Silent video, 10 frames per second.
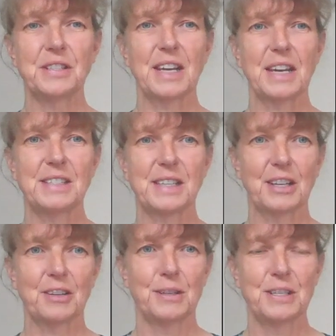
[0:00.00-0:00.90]
test
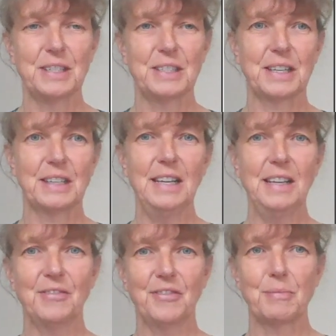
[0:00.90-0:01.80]
accuracy
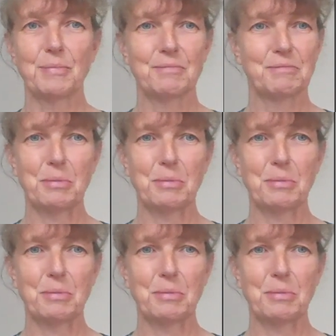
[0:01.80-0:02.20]
study from